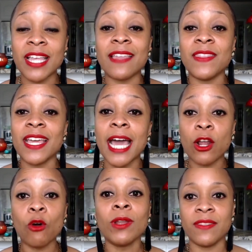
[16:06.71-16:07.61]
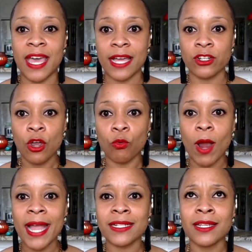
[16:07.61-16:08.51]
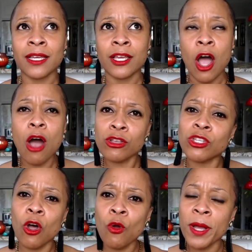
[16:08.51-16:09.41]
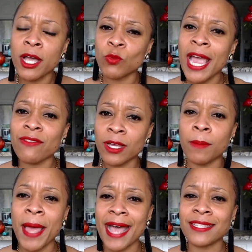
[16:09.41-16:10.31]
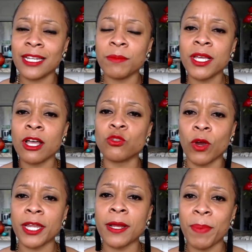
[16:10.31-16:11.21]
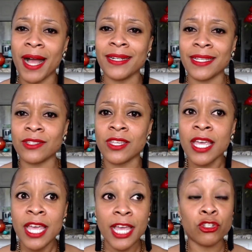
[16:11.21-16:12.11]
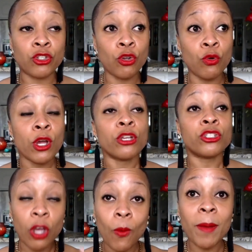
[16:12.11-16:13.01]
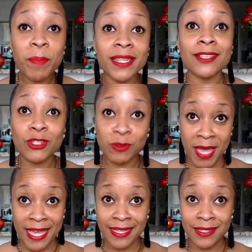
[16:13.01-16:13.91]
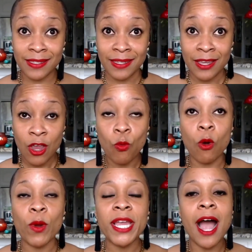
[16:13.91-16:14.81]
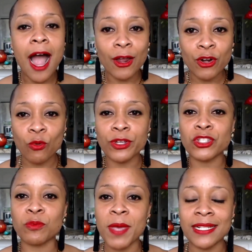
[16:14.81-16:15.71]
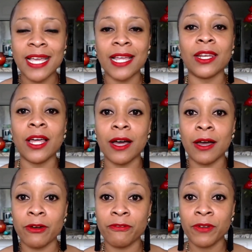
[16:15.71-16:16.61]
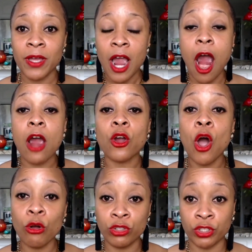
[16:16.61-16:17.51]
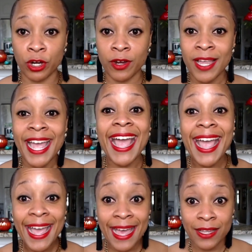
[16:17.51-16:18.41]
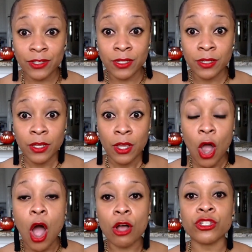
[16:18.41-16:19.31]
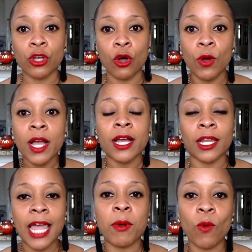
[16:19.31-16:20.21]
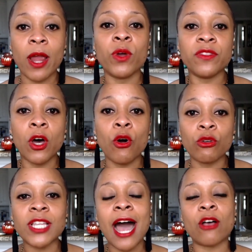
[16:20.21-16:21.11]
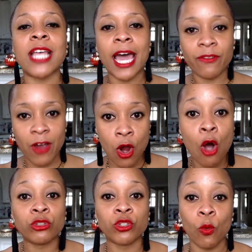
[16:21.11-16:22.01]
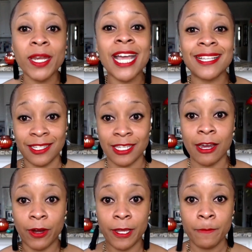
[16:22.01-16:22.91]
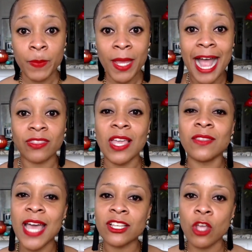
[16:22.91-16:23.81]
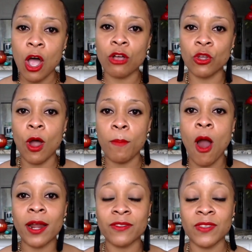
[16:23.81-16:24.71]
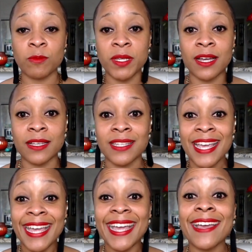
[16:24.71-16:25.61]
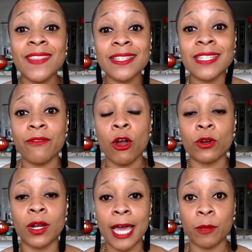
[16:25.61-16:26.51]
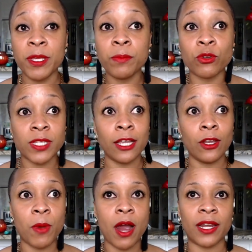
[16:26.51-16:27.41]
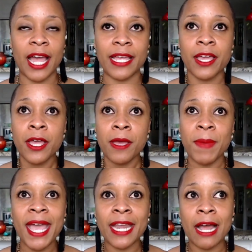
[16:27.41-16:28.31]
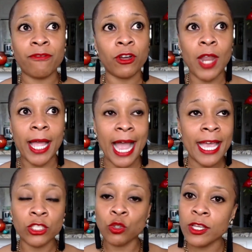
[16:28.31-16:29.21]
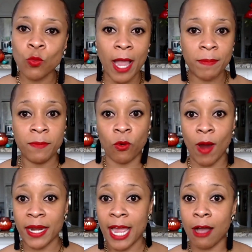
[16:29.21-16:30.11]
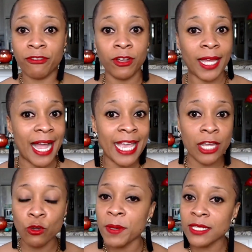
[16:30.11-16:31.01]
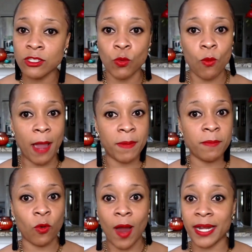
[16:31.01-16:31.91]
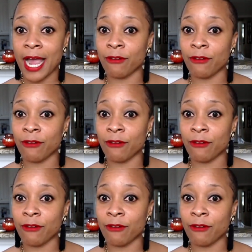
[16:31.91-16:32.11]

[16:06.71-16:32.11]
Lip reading: And then not only that, right? Also, because we have the capacity, because we're in abundance, is to show up in this space where we honor, respect, and love our culture, and also collaborate with those outside of our culture when necessary. I think that's also a part of this, because in this, I've heard a lot of people say, Lamar, like, man, I feel like I can't trust white people right now. I feel like I can't do business with white people right now.